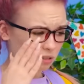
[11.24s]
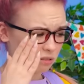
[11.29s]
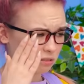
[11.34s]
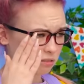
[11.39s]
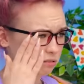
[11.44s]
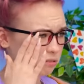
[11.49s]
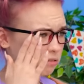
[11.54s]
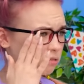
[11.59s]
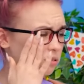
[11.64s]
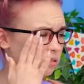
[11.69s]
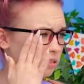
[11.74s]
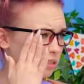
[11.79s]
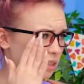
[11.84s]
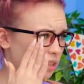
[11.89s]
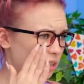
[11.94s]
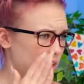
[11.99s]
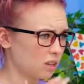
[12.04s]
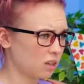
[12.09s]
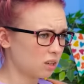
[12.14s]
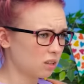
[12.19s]
maybe they didn't
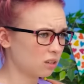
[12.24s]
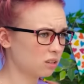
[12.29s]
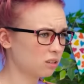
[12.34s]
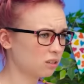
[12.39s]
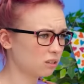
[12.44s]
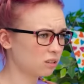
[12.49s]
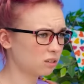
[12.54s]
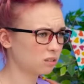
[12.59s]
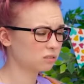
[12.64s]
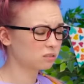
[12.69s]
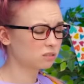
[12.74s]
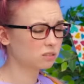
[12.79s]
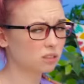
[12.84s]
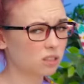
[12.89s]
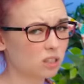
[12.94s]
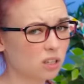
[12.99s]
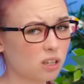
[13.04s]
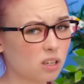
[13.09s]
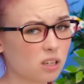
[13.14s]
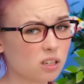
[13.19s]
see me.
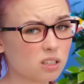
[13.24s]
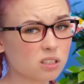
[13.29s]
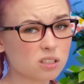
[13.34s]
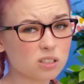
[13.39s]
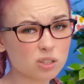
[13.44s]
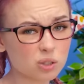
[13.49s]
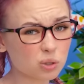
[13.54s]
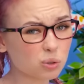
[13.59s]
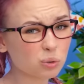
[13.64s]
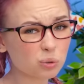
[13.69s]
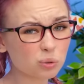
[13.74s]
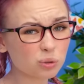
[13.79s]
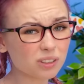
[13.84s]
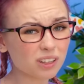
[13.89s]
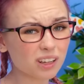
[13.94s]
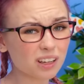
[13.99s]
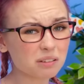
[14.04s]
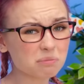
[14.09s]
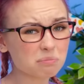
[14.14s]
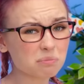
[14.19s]
School
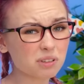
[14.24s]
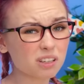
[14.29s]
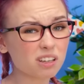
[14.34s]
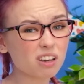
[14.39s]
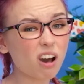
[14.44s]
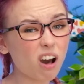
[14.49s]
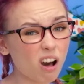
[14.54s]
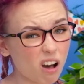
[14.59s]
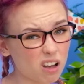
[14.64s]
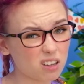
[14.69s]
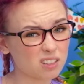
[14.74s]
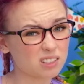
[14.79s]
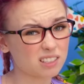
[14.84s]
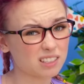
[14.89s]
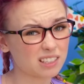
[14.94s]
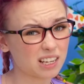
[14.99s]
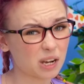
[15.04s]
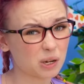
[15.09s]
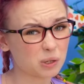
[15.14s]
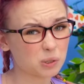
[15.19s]
can be hard
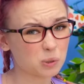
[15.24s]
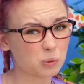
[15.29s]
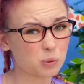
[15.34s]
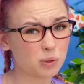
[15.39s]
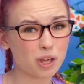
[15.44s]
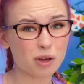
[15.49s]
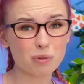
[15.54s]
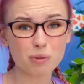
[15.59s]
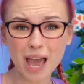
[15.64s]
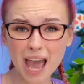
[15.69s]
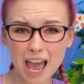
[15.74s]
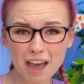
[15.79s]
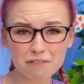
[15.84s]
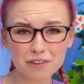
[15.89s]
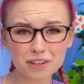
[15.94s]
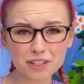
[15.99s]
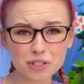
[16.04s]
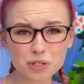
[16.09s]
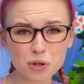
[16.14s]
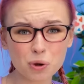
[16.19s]
enough without
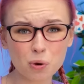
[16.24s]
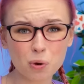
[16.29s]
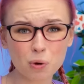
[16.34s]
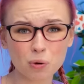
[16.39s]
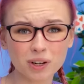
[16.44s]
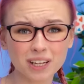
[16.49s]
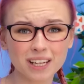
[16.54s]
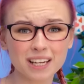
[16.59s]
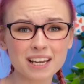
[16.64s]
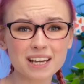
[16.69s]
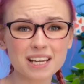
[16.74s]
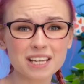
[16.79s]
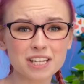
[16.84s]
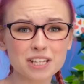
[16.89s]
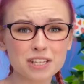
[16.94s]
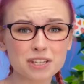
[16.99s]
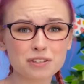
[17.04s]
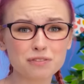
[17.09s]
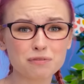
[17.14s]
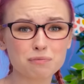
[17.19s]
having to worry
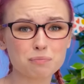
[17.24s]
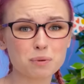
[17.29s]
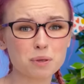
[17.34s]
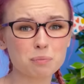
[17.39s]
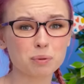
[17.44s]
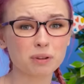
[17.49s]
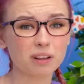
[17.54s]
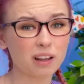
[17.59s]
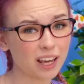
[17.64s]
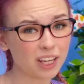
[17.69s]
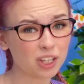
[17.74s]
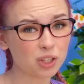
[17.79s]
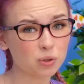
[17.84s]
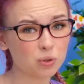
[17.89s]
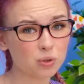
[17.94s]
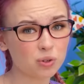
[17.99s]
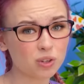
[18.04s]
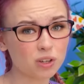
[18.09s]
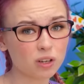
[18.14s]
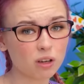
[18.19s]
if people
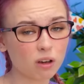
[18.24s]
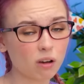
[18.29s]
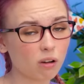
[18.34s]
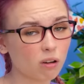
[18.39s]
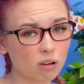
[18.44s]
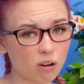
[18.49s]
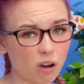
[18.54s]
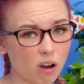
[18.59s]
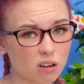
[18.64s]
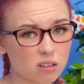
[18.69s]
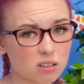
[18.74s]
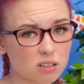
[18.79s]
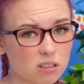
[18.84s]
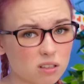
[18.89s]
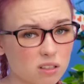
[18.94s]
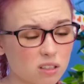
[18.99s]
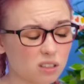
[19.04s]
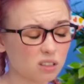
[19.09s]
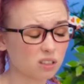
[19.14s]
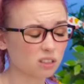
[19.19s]
like you or not.
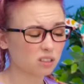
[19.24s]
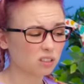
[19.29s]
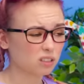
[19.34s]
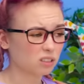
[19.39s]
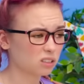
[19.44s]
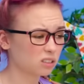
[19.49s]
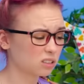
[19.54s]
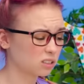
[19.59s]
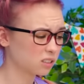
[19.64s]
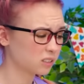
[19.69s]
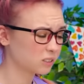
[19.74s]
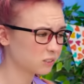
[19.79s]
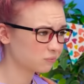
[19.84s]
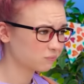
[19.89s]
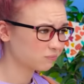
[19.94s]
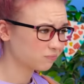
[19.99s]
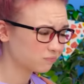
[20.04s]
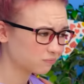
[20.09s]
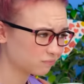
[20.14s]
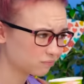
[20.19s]
Oh, I
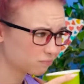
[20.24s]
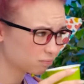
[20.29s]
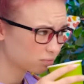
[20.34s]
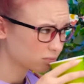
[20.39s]
better get